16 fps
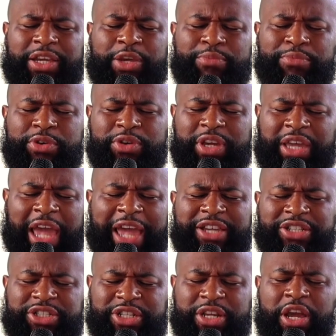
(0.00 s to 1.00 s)

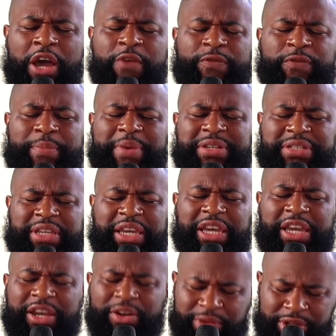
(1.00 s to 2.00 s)
communication from us
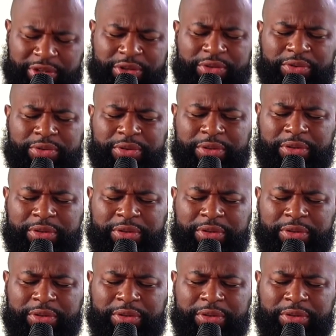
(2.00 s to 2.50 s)
hearing you,